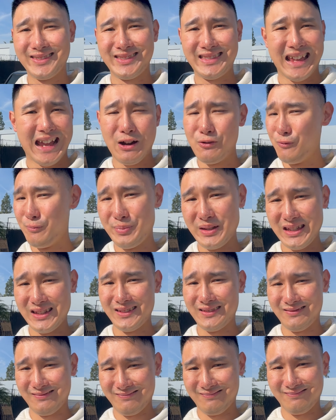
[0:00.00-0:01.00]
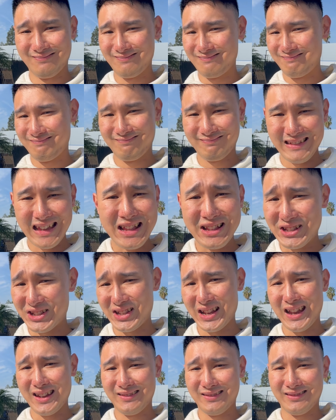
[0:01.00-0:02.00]
That will be
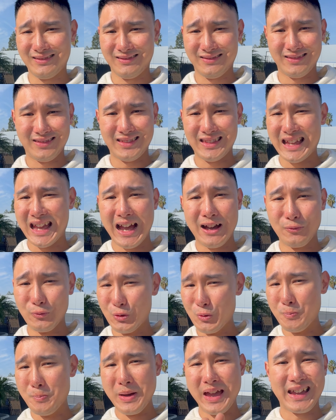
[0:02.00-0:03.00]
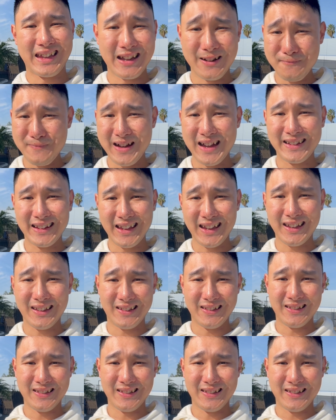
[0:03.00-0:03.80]
insane. That will make up my day.